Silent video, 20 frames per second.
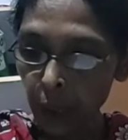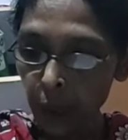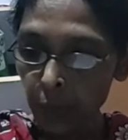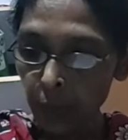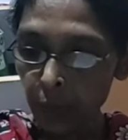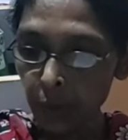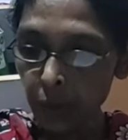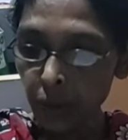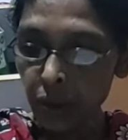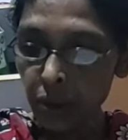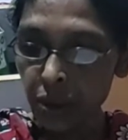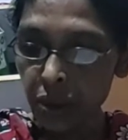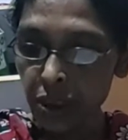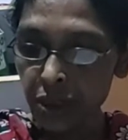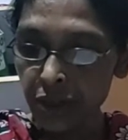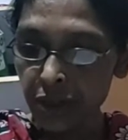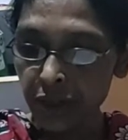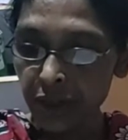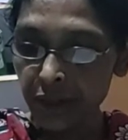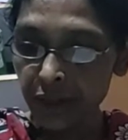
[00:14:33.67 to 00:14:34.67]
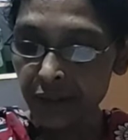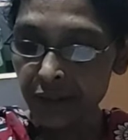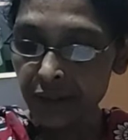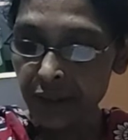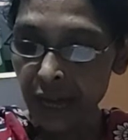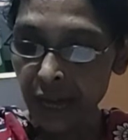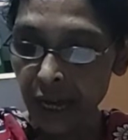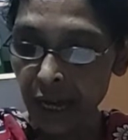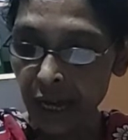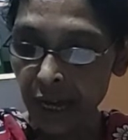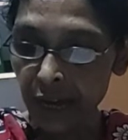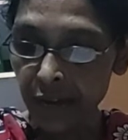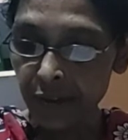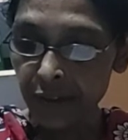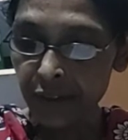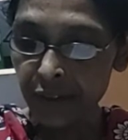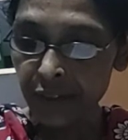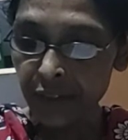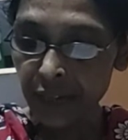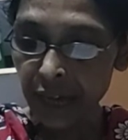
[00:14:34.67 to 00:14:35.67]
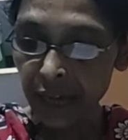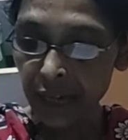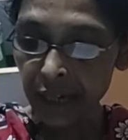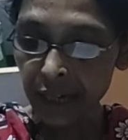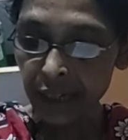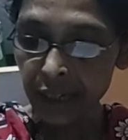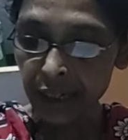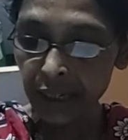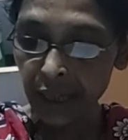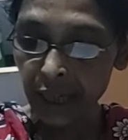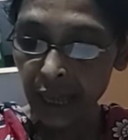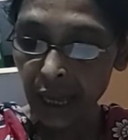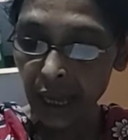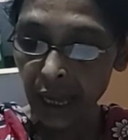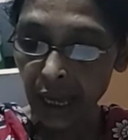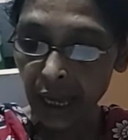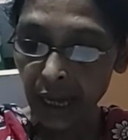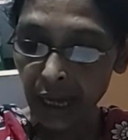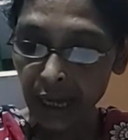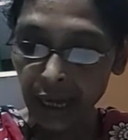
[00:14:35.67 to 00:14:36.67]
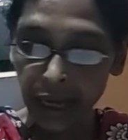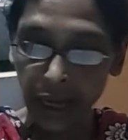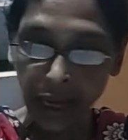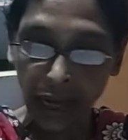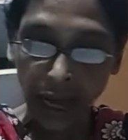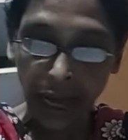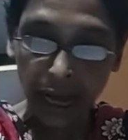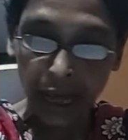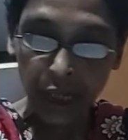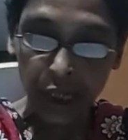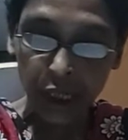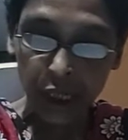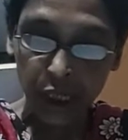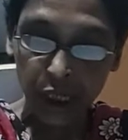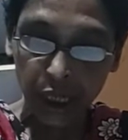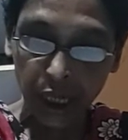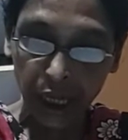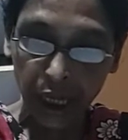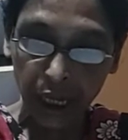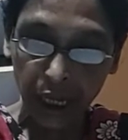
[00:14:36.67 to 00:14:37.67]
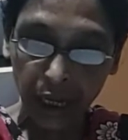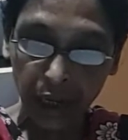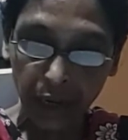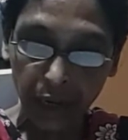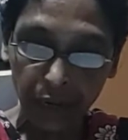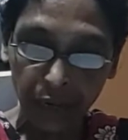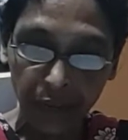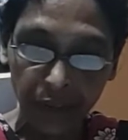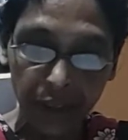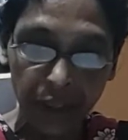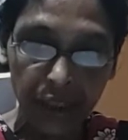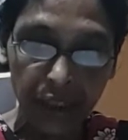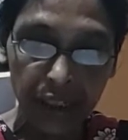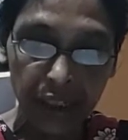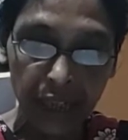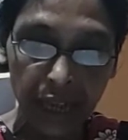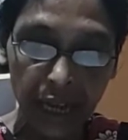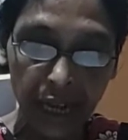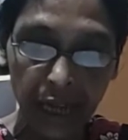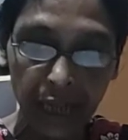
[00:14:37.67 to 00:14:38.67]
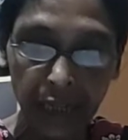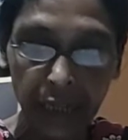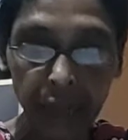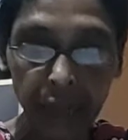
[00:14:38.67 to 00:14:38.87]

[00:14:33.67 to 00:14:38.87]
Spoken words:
Most drugs have side dash effects and